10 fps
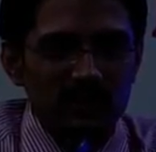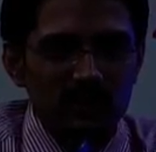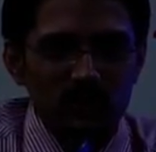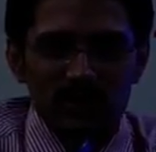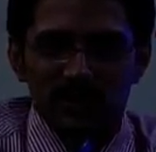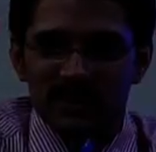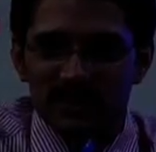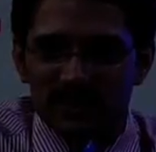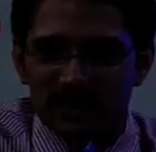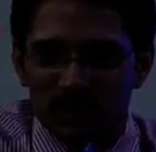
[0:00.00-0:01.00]
Now, what is
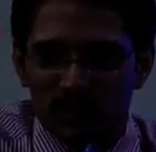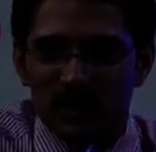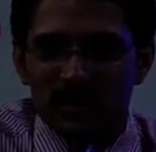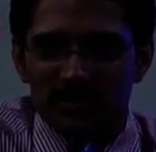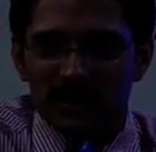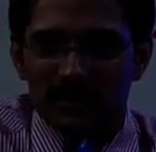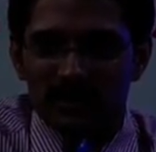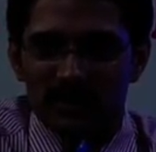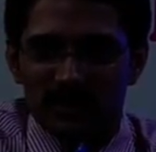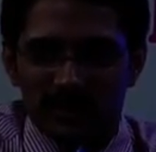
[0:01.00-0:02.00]
the role of
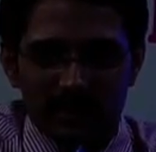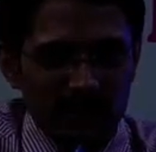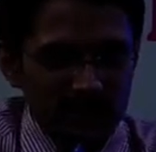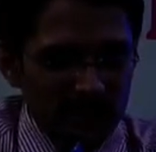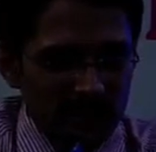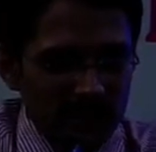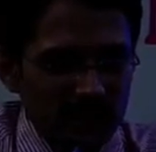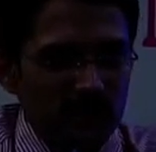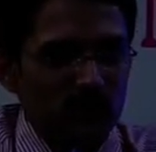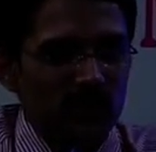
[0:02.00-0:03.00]
technology? Entire
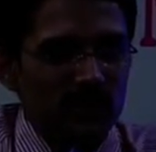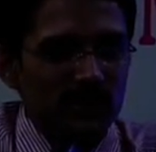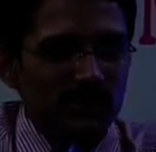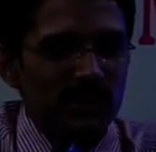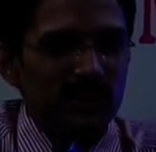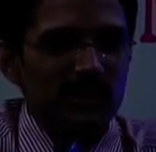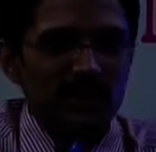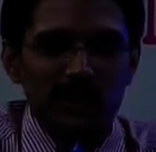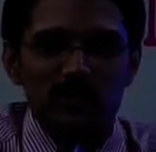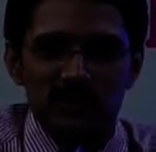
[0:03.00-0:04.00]
world is getting
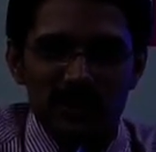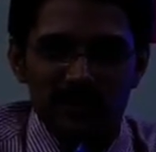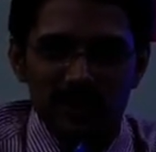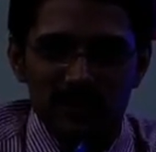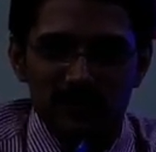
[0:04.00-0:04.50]
techno-savvy.